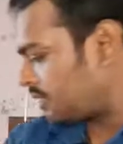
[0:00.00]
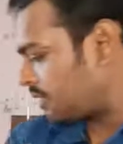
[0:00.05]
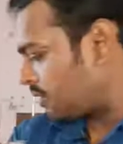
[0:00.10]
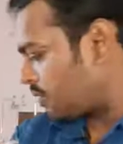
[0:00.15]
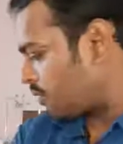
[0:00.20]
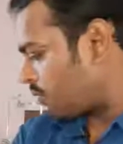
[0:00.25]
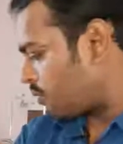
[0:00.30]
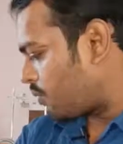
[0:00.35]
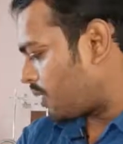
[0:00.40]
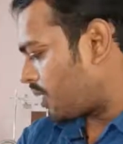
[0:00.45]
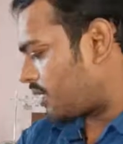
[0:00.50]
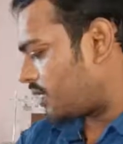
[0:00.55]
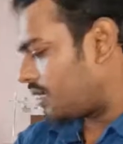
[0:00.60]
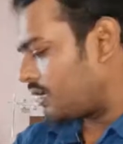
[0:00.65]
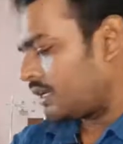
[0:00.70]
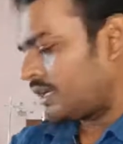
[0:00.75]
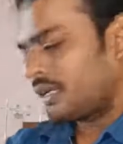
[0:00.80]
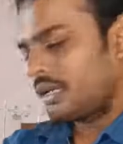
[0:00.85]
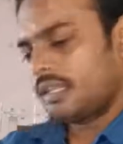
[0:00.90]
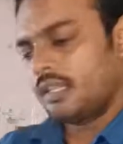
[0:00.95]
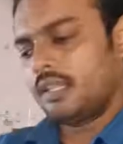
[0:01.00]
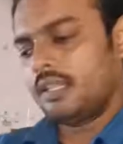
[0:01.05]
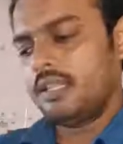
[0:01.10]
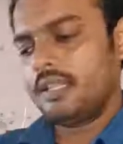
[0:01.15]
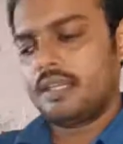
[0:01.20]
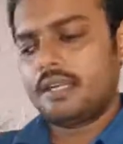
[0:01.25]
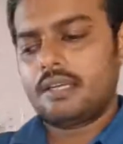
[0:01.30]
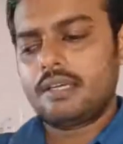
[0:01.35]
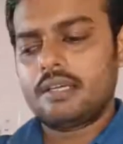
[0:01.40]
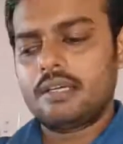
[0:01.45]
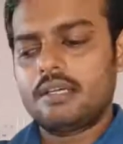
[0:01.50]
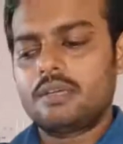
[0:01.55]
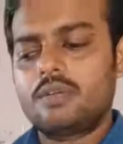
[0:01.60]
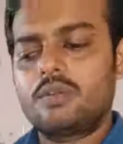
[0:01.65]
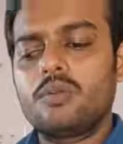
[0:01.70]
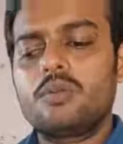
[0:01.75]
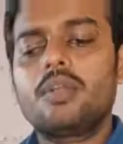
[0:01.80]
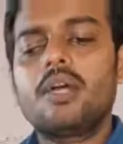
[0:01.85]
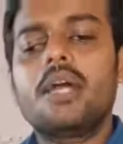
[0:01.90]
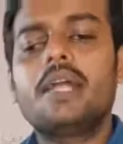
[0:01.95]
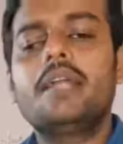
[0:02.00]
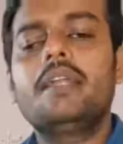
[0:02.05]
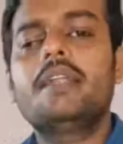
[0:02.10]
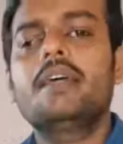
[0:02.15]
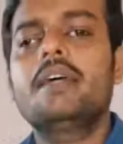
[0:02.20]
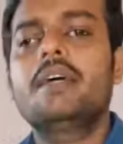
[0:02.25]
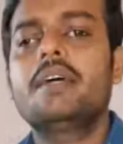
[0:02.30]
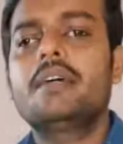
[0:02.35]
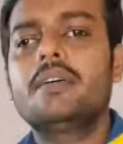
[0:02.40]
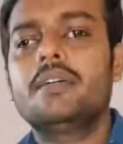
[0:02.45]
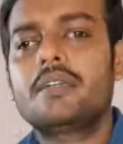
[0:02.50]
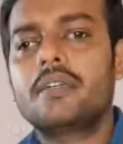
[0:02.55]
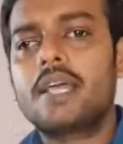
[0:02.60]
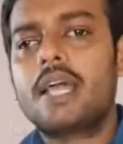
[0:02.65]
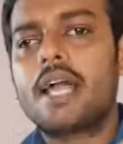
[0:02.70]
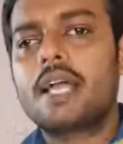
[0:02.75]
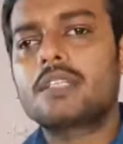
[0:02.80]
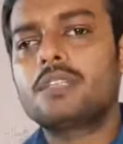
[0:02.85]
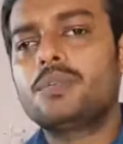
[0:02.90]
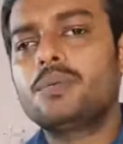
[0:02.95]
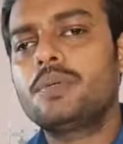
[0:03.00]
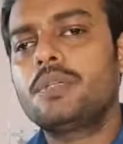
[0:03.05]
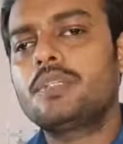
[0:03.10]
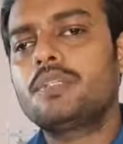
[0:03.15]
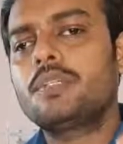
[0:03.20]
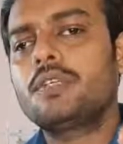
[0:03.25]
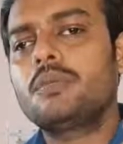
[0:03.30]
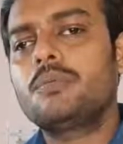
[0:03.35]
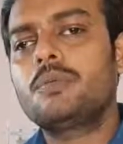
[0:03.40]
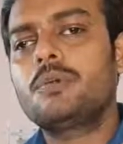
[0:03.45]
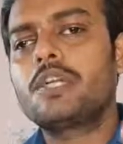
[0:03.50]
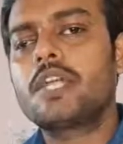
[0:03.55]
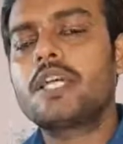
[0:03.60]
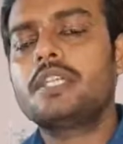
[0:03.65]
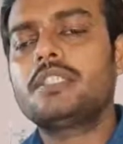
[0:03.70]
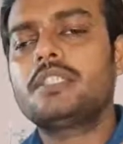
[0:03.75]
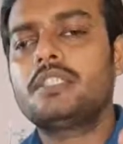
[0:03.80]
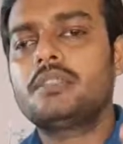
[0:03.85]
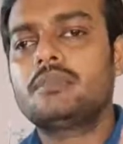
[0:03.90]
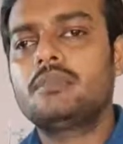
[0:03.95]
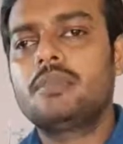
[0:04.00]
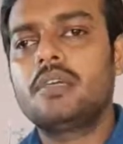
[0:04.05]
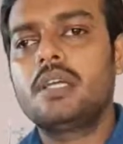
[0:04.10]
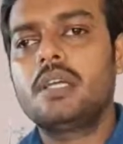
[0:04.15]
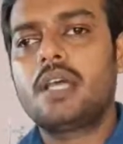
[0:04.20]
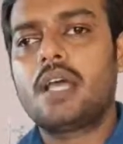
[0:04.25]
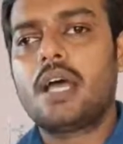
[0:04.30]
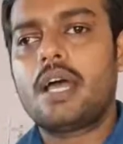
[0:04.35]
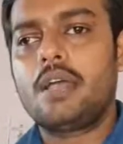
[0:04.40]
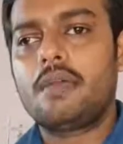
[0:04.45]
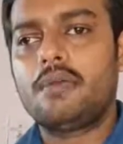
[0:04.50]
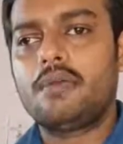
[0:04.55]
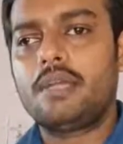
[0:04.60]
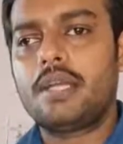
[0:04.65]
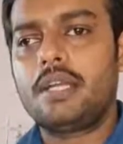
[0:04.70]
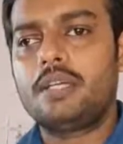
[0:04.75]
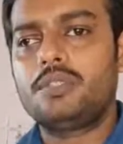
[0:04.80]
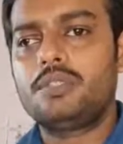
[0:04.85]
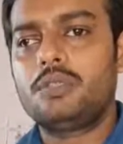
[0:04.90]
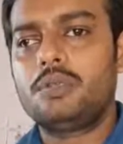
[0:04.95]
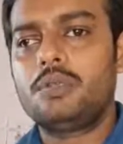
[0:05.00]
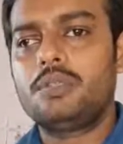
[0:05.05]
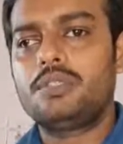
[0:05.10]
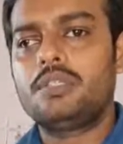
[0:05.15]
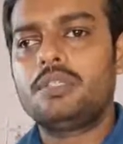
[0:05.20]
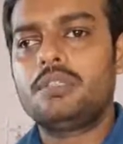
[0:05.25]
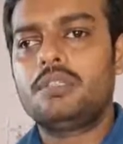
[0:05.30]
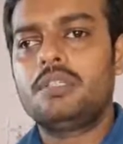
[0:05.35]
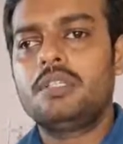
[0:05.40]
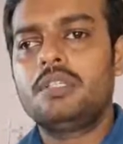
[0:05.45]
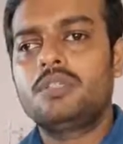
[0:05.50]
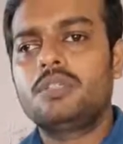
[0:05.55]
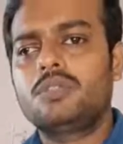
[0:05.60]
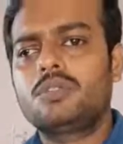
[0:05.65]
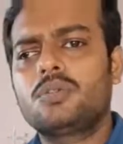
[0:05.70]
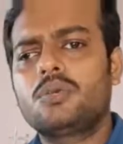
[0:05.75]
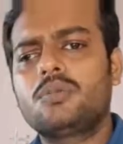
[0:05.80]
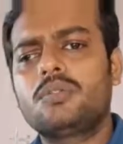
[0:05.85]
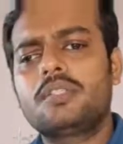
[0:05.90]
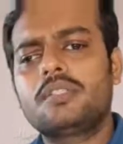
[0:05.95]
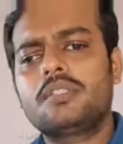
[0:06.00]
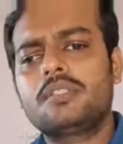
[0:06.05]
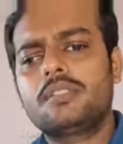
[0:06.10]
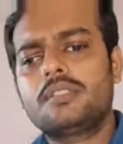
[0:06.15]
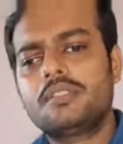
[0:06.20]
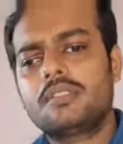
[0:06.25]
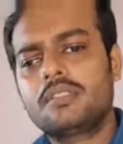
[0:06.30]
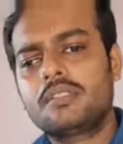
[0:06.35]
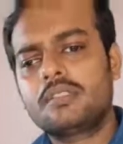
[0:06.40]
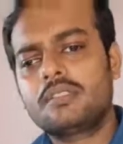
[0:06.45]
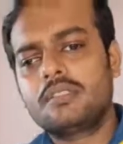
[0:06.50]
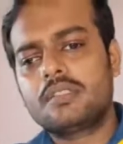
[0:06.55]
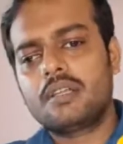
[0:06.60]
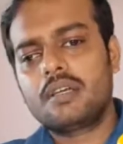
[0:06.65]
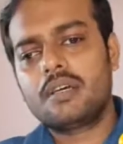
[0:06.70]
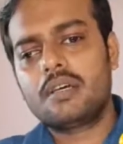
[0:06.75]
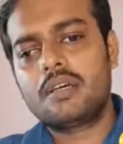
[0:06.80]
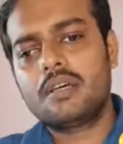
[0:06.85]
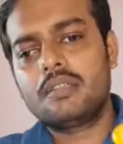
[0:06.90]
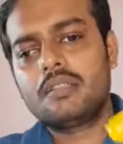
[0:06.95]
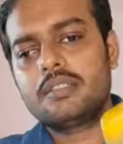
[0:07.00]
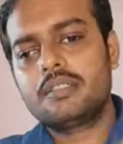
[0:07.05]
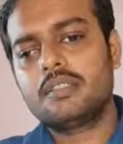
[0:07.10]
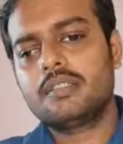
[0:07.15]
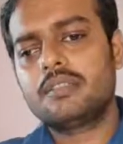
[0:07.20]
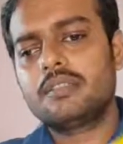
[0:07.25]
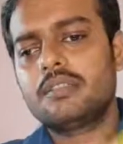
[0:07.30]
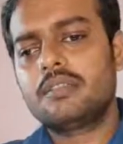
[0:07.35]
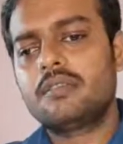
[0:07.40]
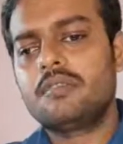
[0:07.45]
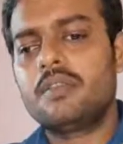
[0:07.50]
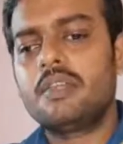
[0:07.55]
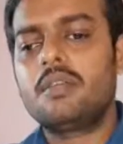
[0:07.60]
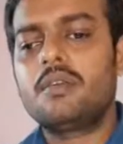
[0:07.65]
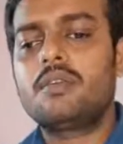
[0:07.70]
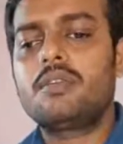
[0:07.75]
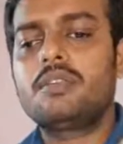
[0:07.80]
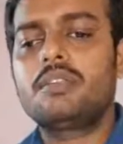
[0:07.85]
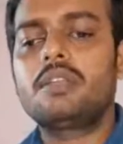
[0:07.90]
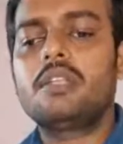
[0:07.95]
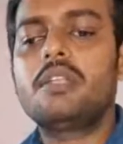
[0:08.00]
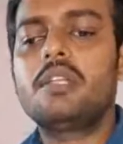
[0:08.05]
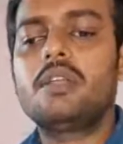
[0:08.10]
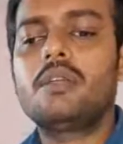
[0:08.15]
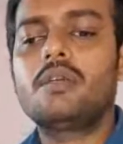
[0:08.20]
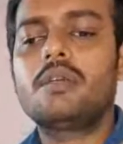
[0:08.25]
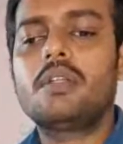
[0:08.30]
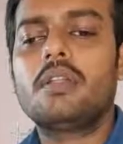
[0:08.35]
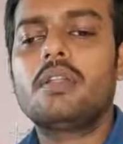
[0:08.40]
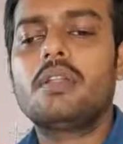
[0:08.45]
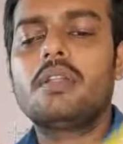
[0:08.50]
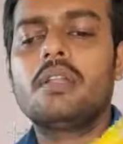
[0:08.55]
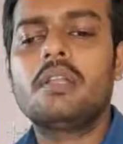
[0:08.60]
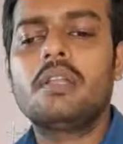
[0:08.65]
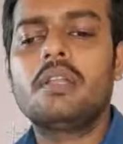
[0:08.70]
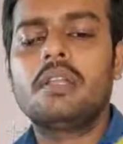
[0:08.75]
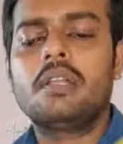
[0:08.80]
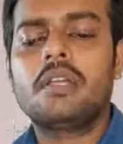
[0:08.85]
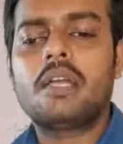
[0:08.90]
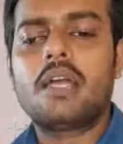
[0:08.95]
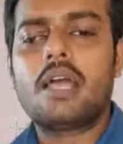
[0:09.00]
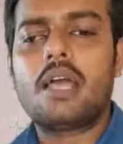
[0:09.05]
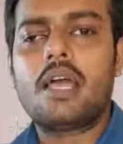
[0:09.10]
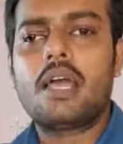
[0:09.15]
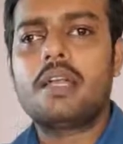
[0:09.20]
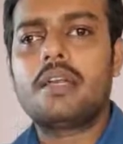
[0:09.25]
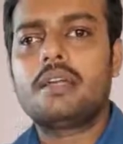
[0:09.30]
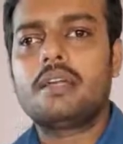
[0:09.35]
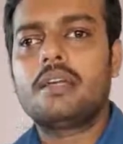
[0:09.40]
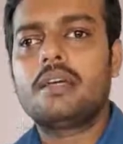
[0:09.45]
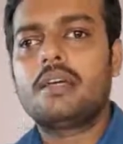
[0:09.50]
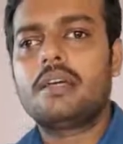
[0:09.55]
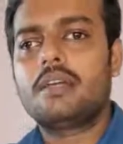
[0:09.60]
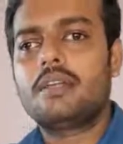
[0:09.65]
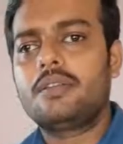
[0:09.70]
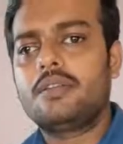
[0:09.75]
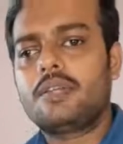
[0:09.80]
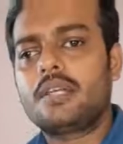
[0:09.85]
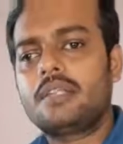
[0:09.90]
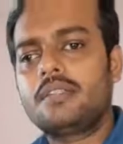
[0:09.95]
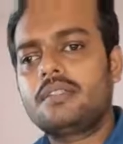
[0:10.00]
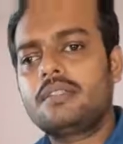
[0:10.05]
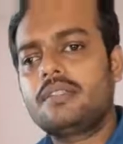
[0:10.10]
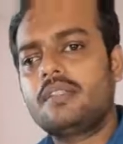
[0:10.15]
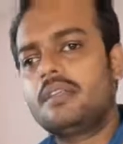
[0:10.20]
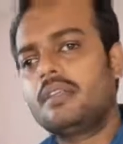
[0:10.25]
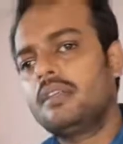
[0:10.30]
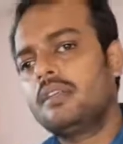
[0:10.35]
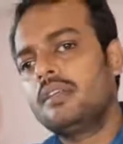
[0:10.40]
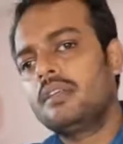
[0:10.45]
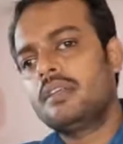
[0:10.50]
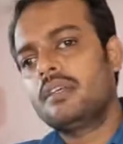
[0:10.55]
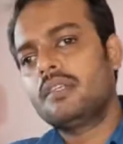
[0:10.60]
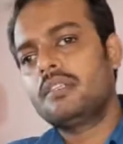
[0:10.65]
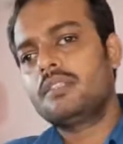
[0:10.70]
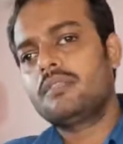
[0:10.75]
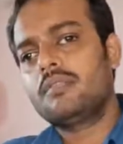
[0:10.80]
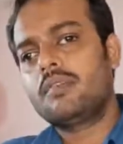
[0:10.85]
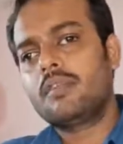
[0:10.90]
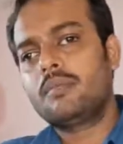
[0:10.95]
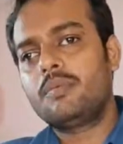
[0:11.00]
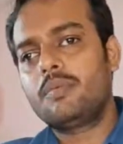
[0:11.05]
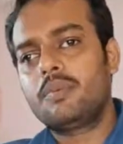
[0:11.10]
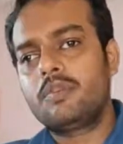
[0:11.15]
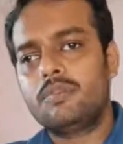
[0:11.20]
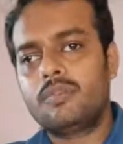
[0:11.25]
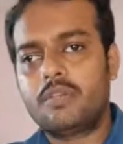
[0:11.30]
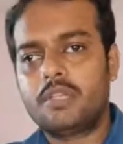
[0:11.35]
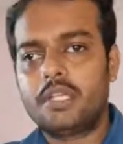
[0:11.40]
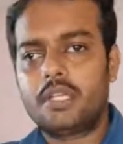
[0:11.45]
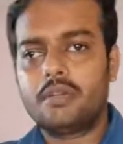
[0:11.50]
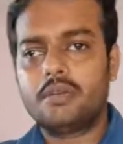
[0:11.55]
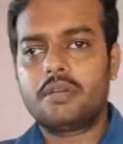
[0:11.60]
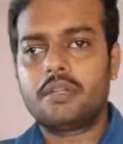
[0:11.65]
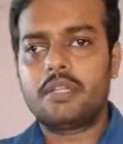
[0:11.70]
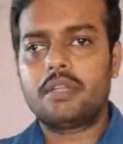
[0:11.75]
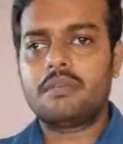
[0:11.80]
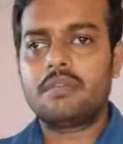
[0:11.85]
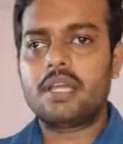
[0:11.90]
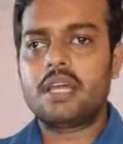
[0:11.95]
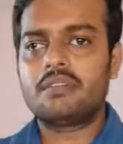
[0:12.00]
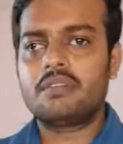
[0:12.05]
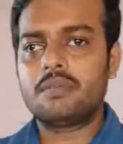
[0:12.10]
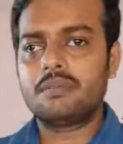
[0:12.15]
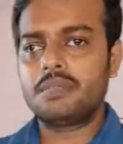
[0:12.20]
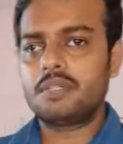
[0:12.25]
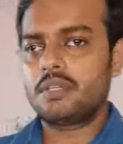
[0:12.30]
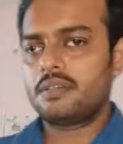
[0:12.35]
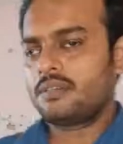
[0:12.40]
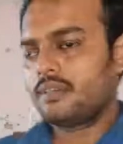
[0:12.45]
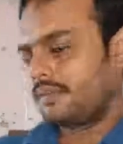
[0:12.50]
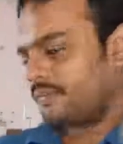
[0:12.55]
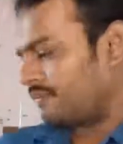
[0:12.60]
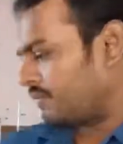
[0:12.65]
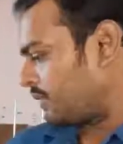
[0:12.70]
when lead chloride reacts with potassium iodide solution. So, this is a very original yellow color, and you can see it is a very beautiful yellow color we have observed.